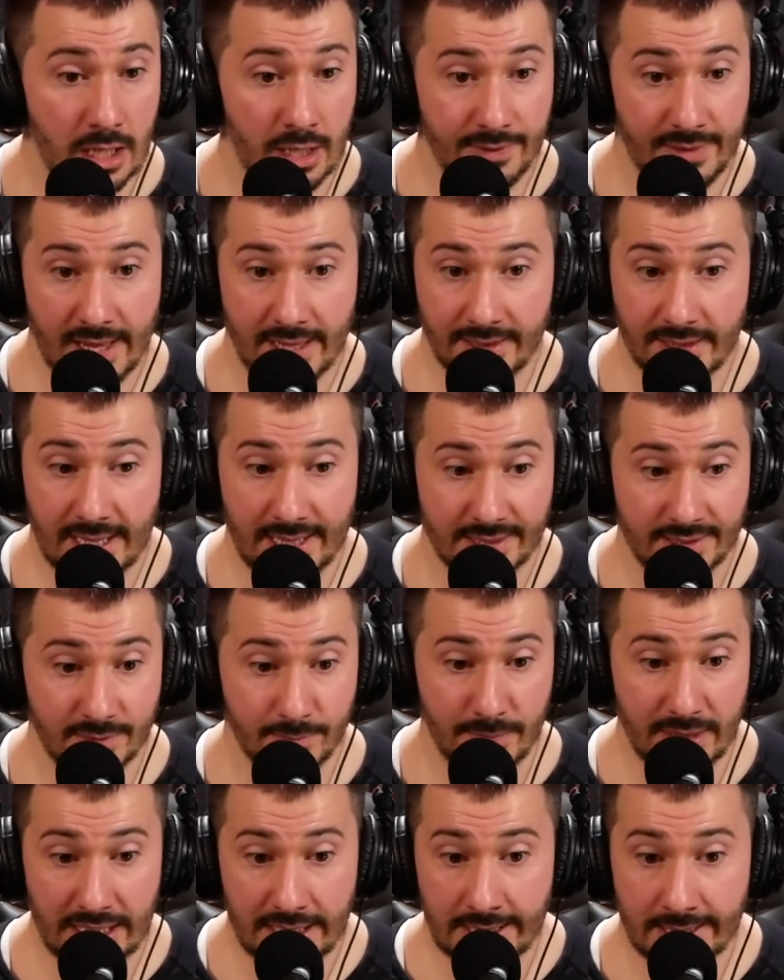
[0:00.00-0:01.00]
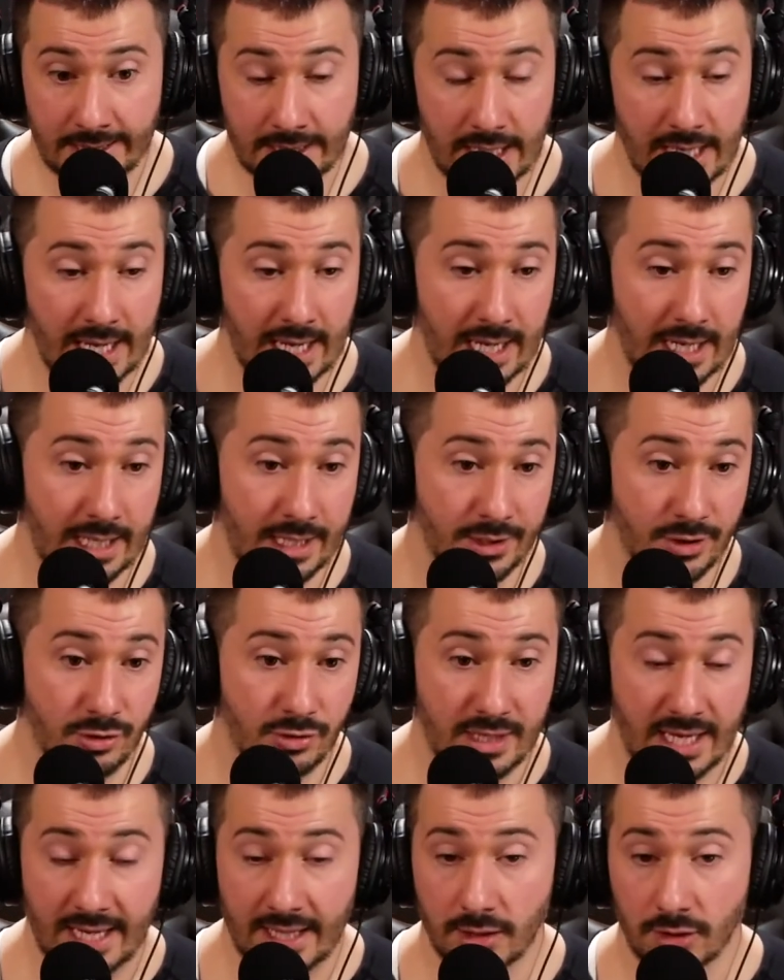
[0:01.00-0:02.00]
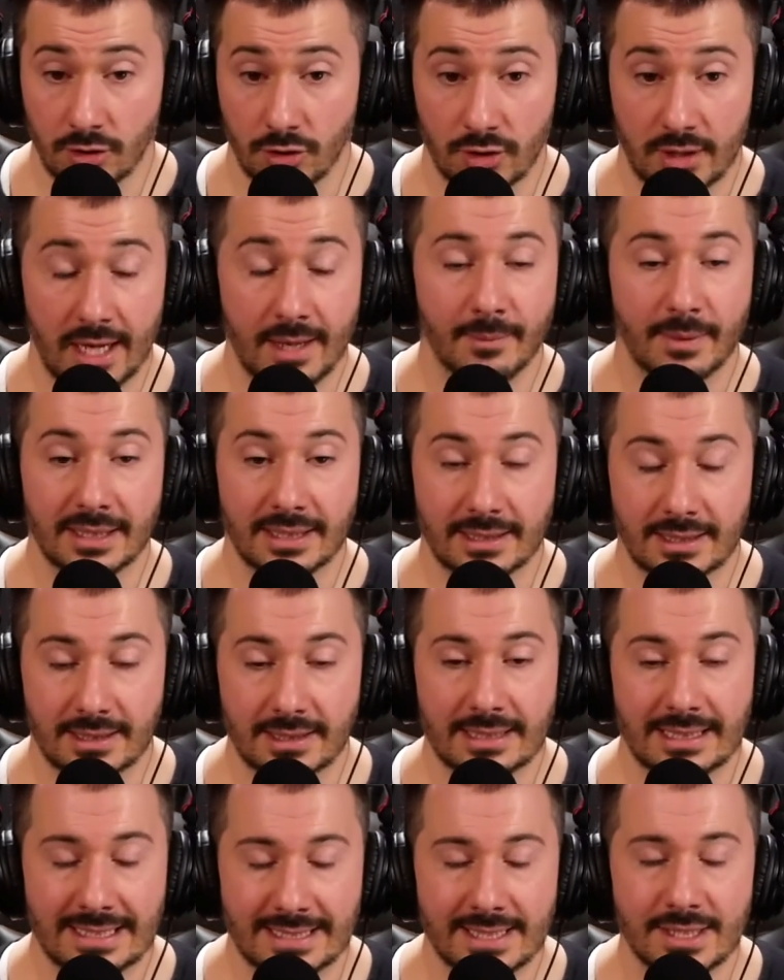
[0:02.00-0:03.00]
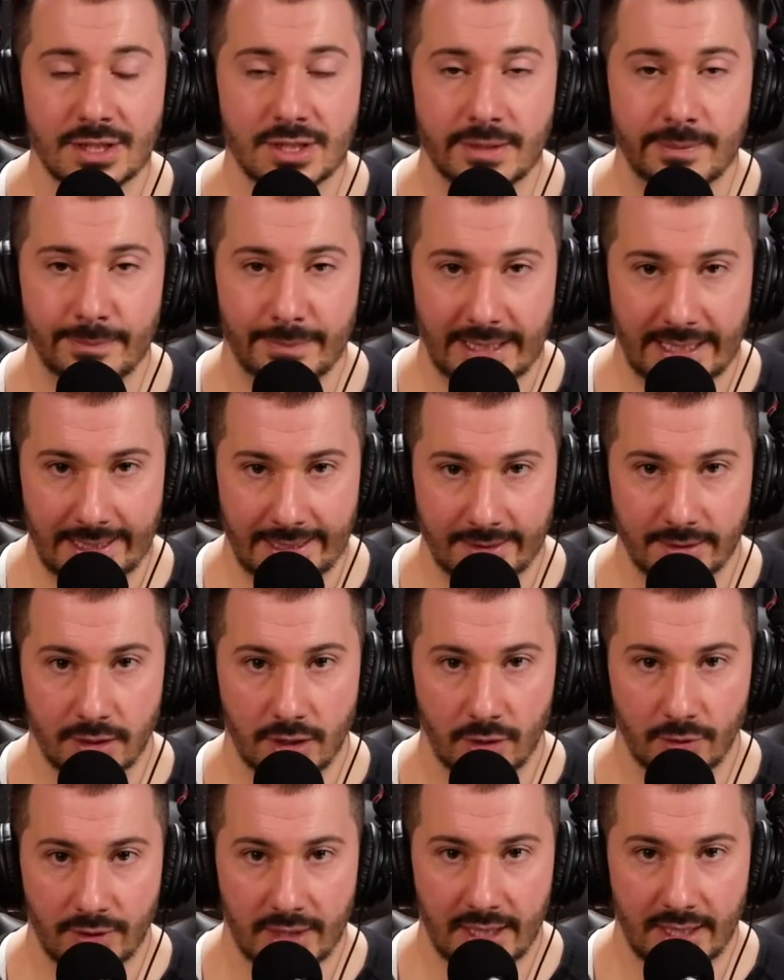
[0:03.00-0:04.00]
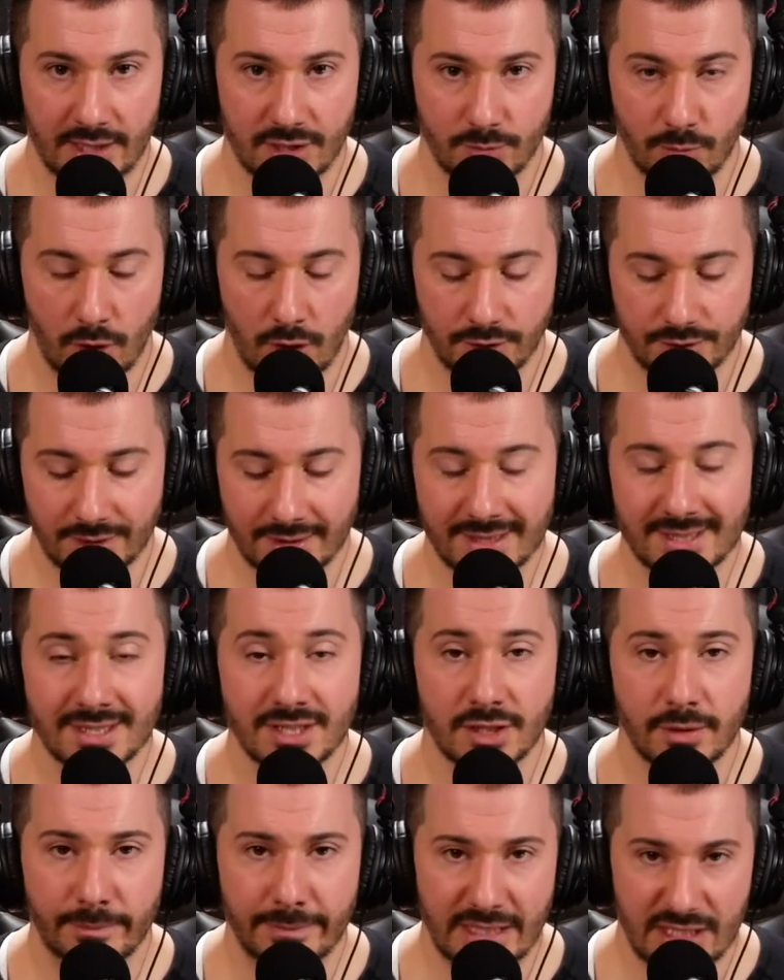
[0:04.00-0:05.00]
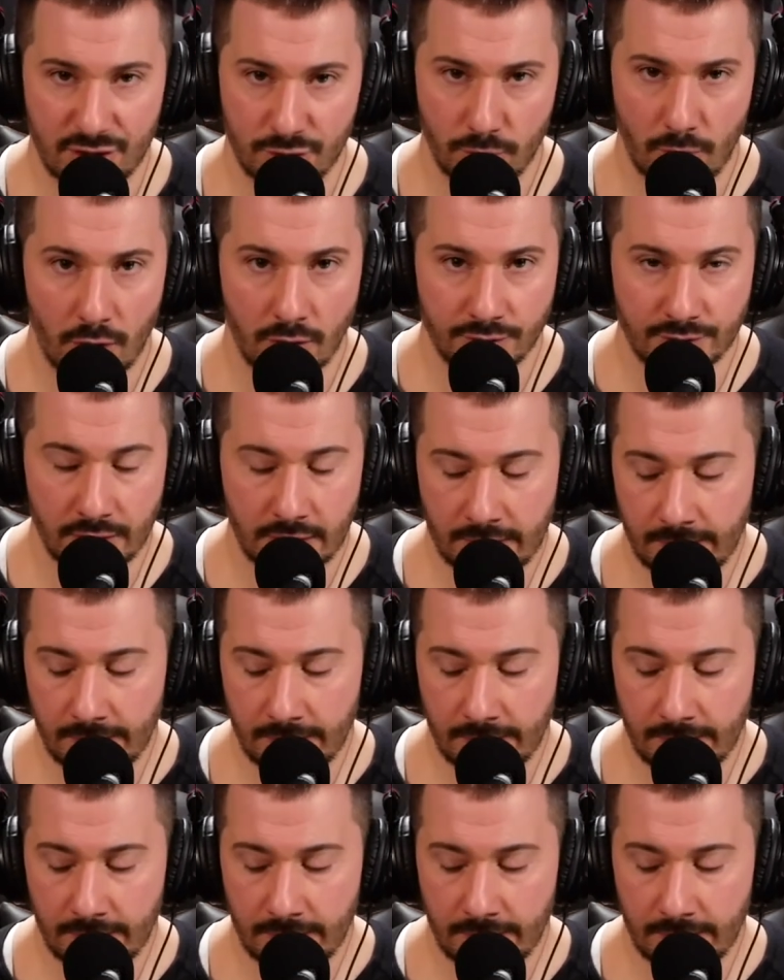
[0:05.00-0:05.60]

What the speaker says: that's mean, and you can't look at, but listen to me, okay, Smalls? Listen to me, Smalls.